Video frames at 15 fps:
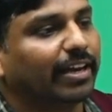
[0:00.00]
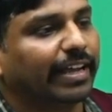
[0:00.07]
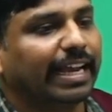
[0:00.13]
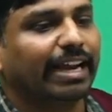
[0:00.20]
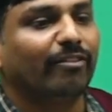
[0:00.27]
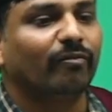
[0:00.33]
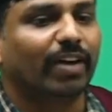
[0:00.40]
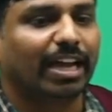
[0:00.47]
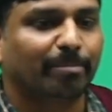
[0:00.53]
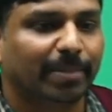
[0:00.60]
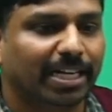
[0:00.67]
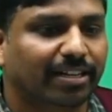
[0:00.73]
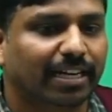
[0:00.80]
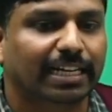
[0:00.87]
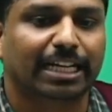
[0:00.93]

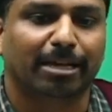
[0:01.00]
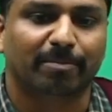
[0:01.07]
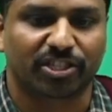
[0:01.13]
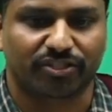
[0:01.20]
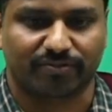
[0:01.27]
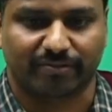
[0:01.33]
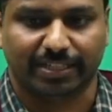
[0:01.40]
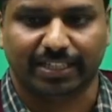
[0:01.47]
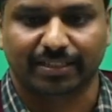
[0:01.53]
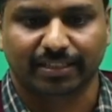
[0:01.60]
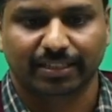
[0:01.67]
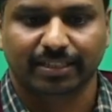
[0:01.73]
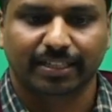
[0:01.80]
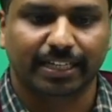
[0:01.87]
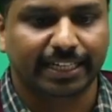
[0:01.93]
environmental chemistry.
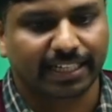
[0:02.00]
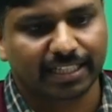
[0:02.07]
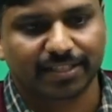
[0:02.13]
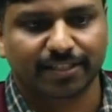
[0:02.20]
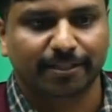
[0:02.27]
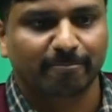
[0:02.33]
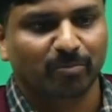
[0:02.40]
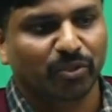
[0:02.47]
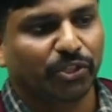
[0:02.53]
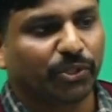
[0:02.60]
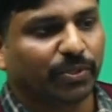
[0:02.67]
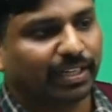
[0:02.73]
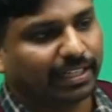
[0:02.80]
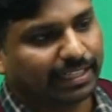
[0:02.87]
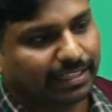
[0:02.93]
It is
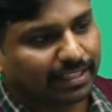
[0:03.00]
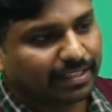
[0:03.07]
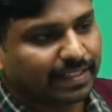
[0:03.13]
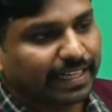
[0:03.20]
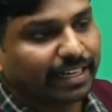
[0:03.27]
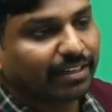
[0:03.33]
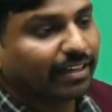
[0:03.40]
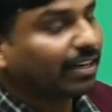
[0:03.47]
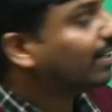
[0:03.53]
there in our